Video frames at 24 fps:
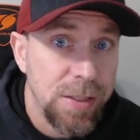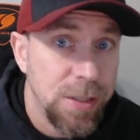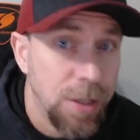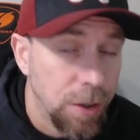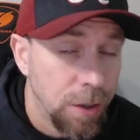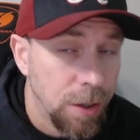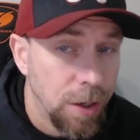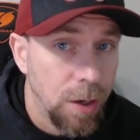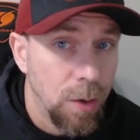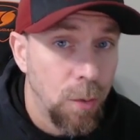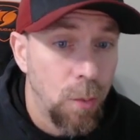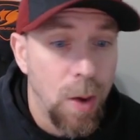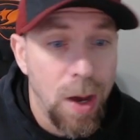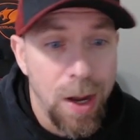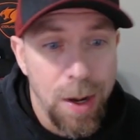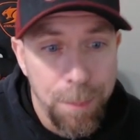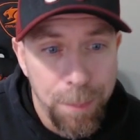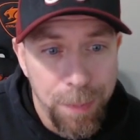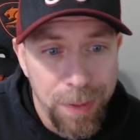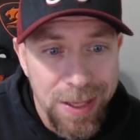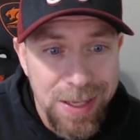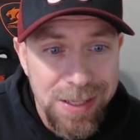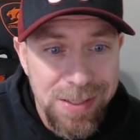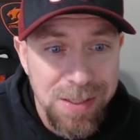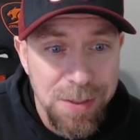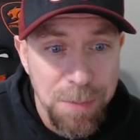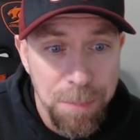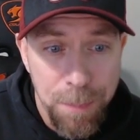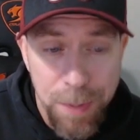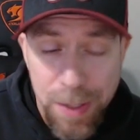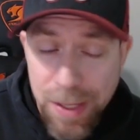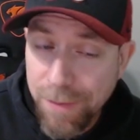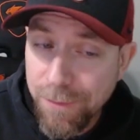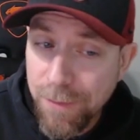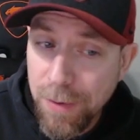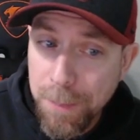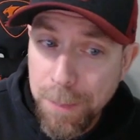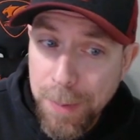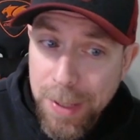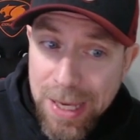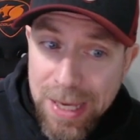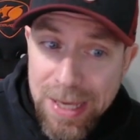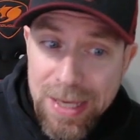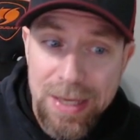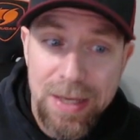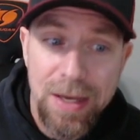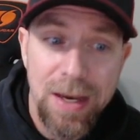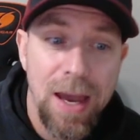you're going to want to play some
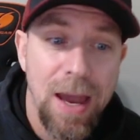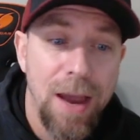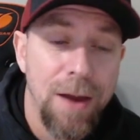PvP.